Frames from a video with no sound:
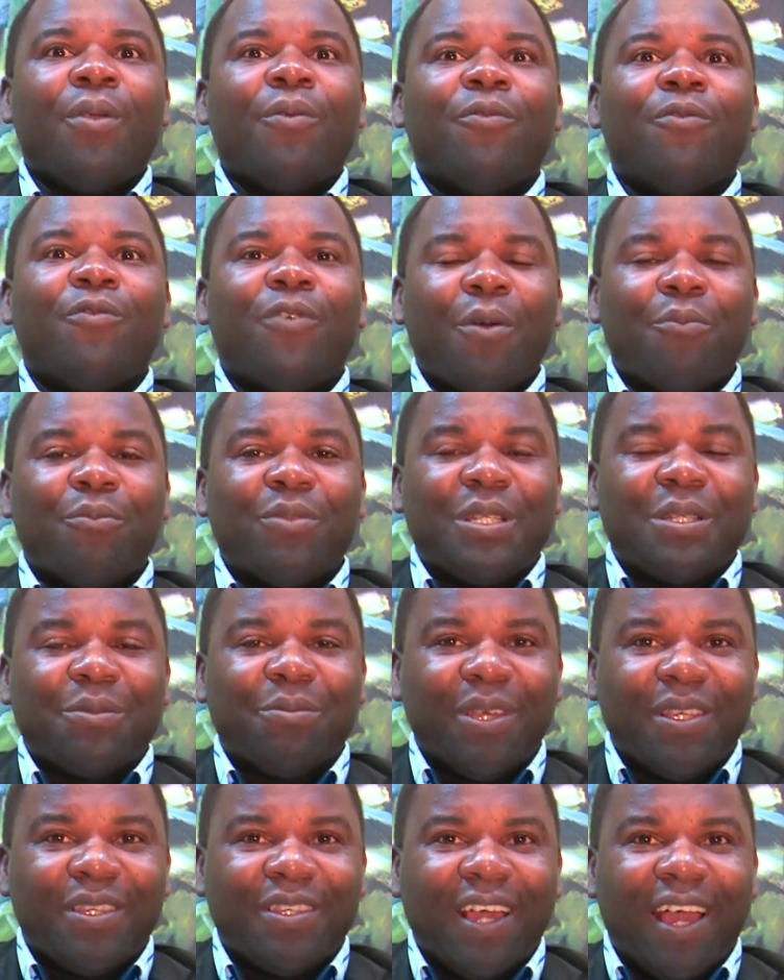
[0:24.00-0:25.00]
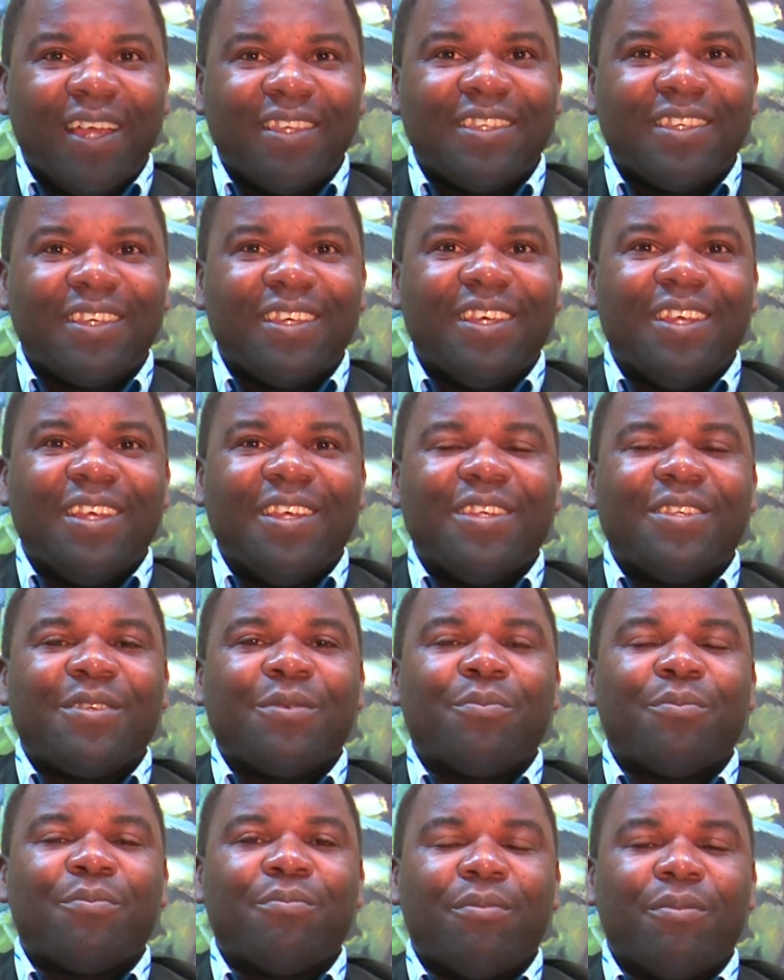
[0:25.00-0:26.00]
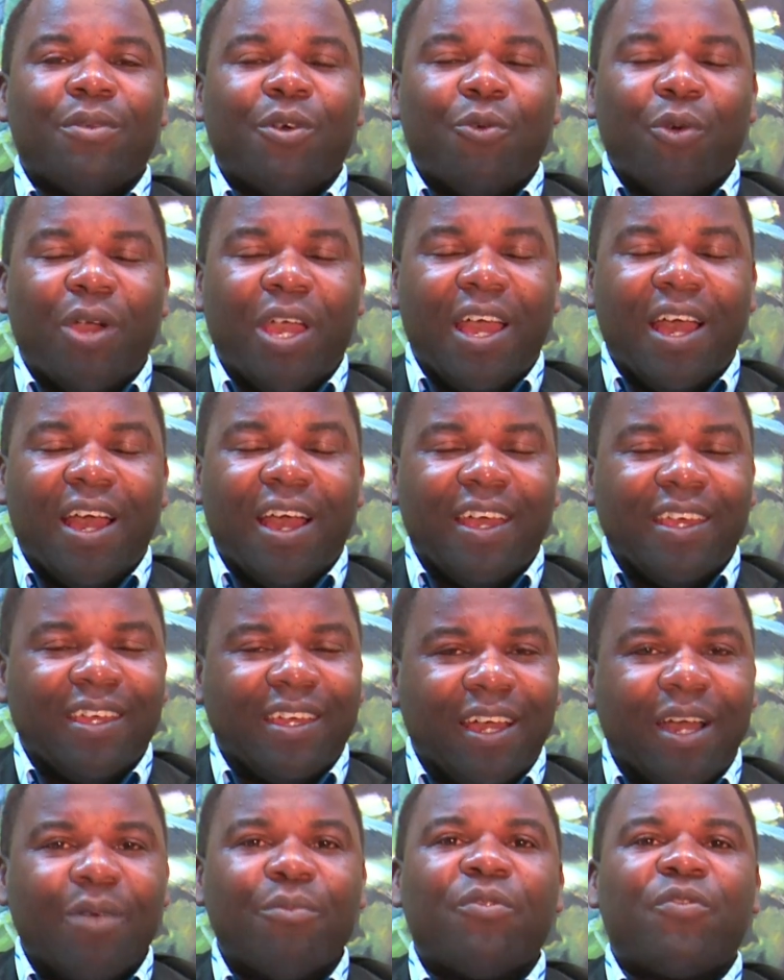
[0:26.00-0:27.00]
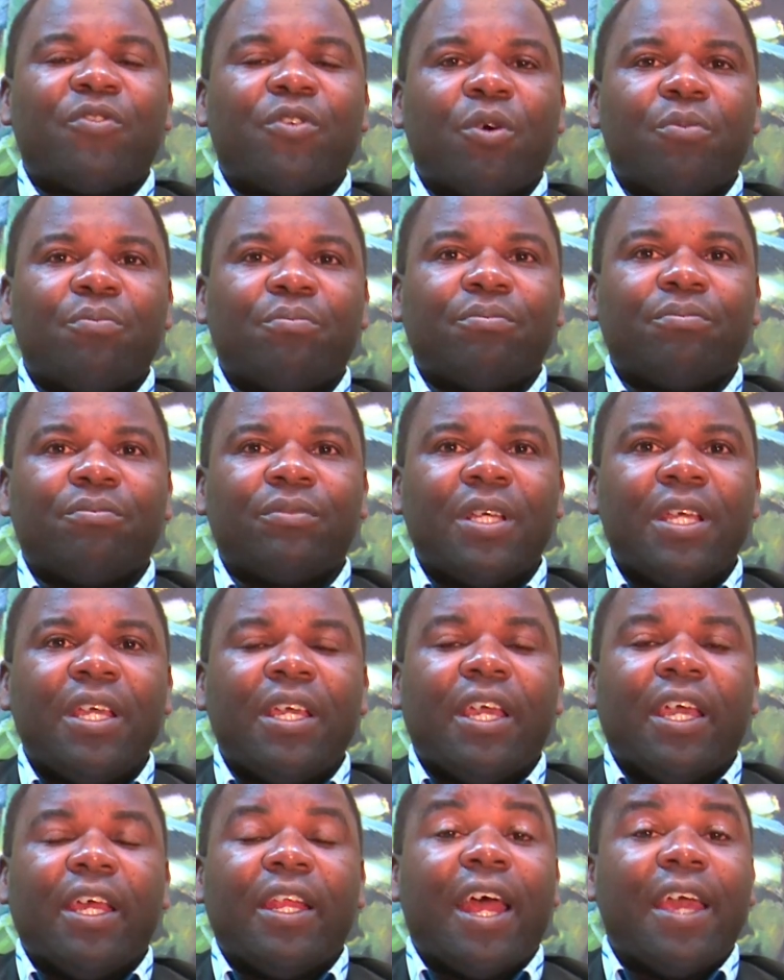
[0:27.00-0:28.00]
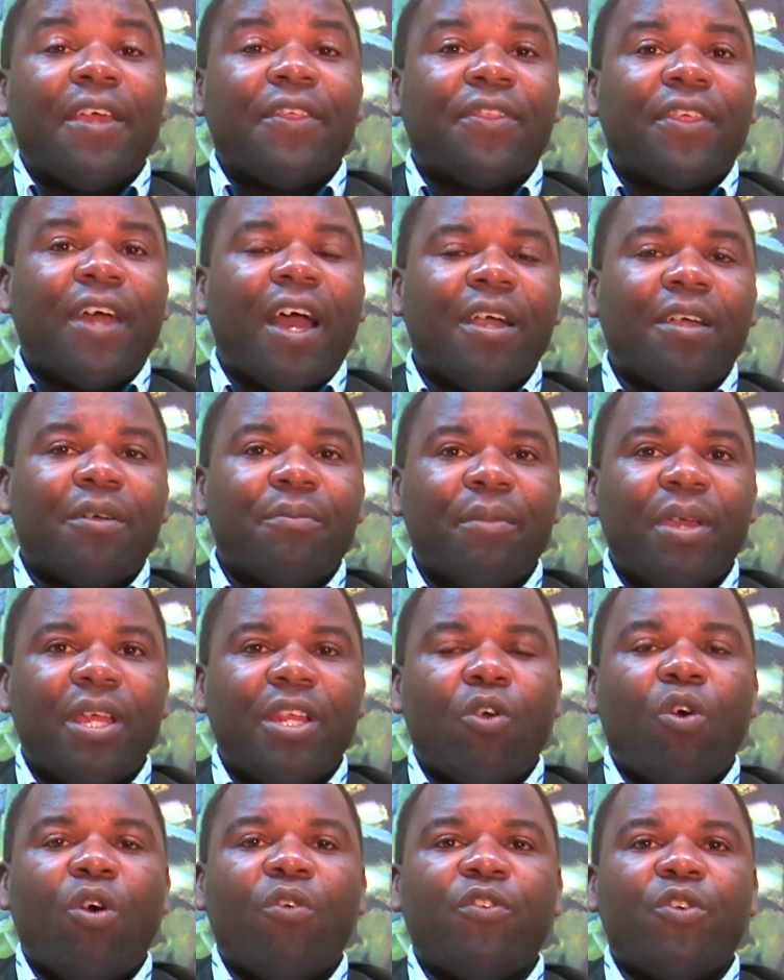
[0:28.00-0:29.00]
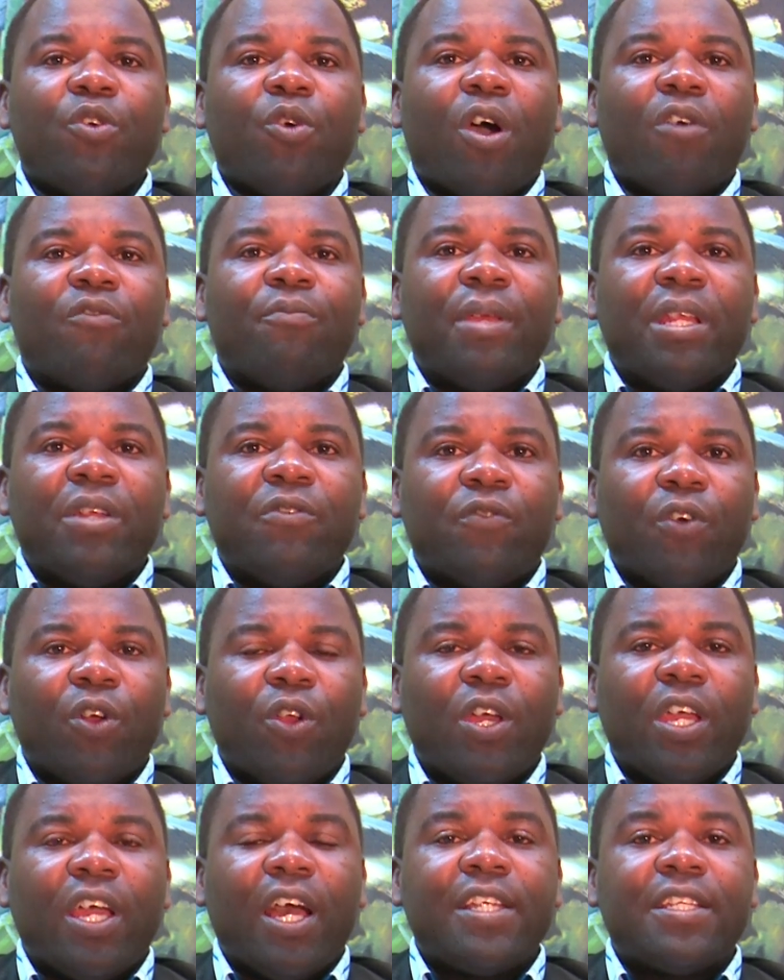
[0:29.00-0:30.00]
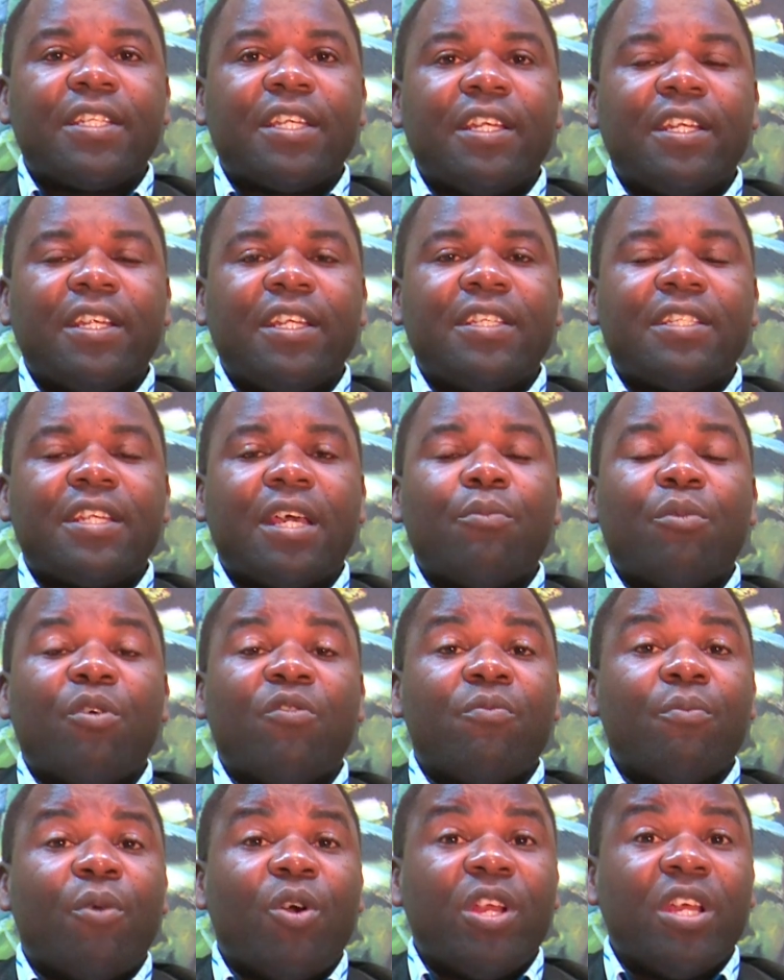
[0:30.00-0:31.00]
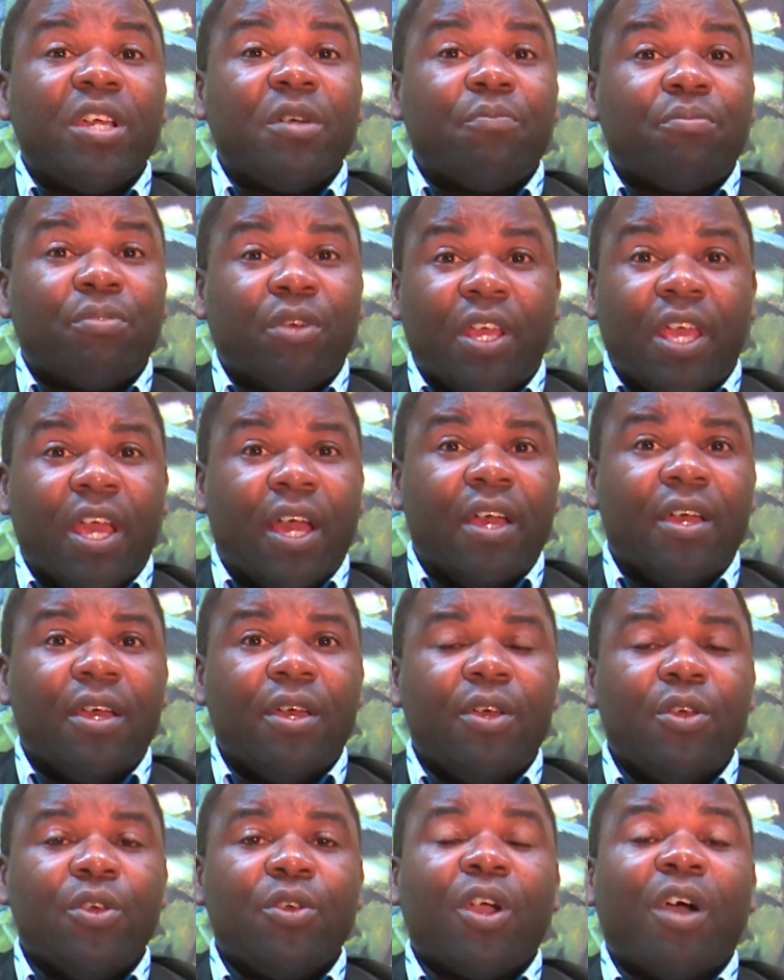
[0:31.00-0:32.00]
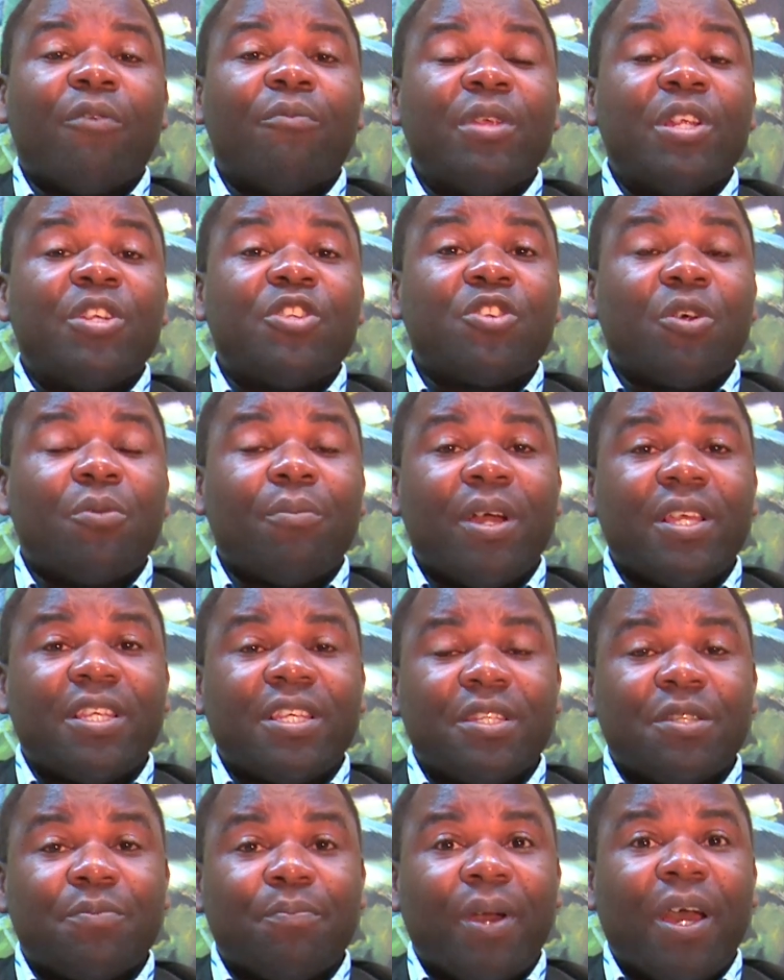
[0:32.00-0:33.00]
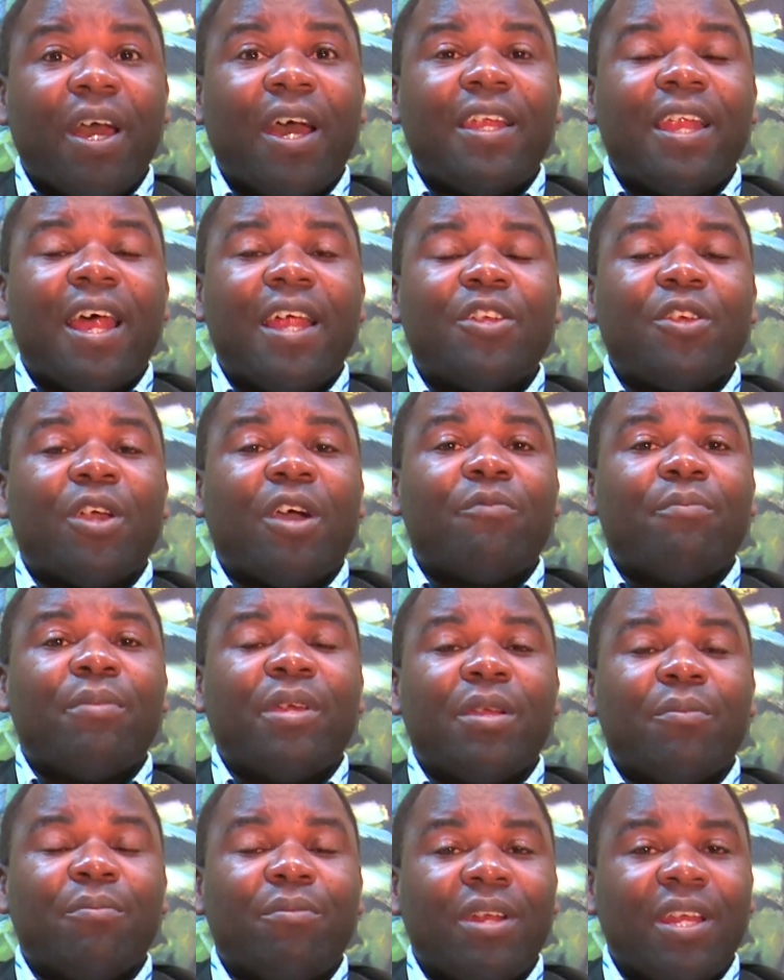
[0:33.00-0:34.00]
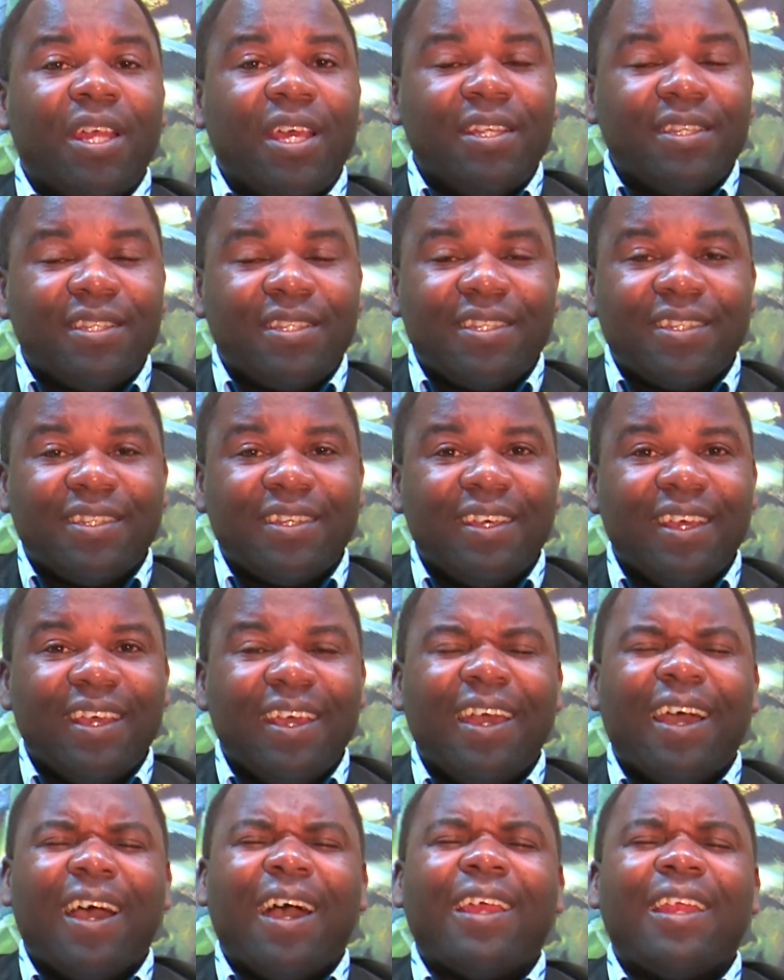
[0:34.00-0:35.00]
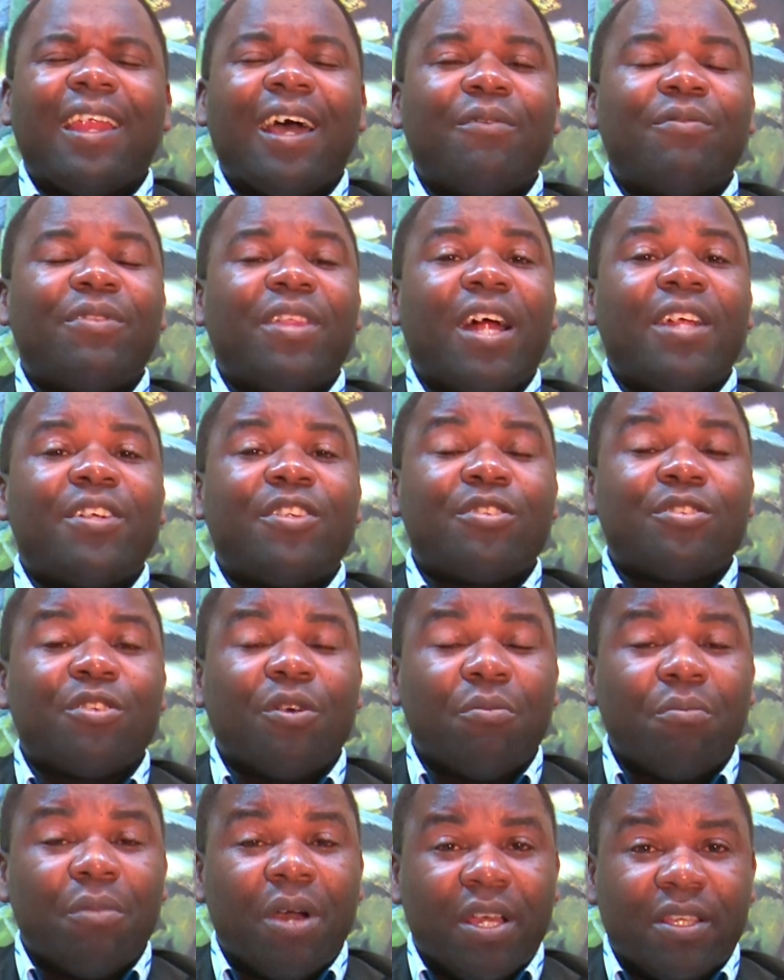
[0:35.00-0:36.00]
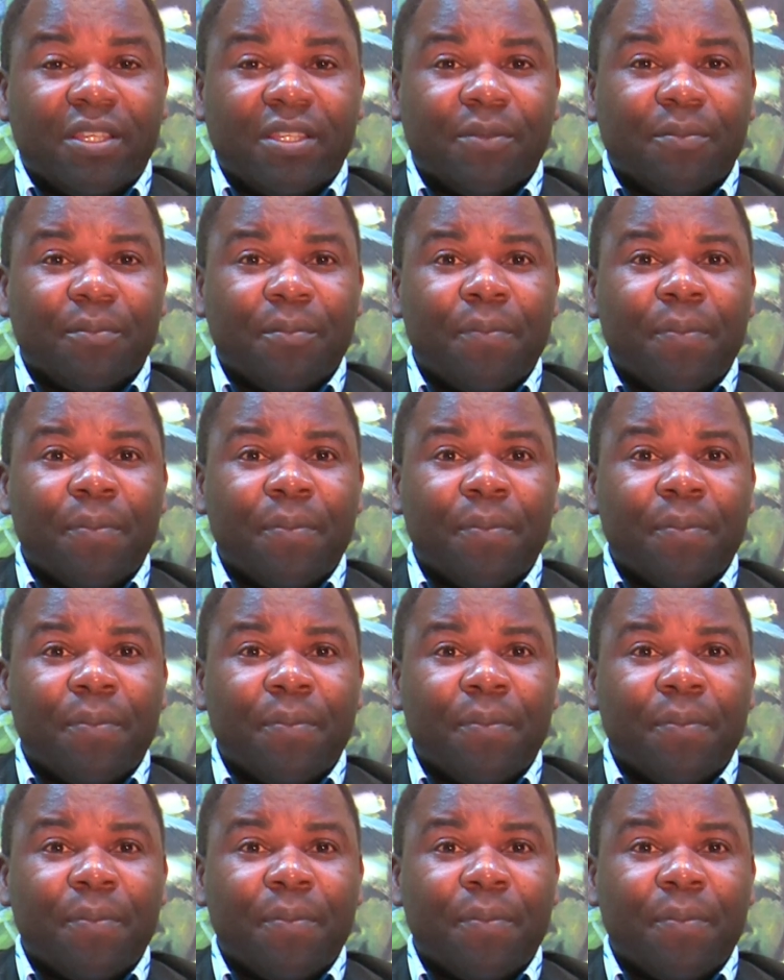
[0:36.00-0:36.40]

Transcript: Vamubusibe Church is where I come from. And I thank many of you who have been following us in this time of morning prayer. You have been so much inspired and you have been blessed. I love that so much.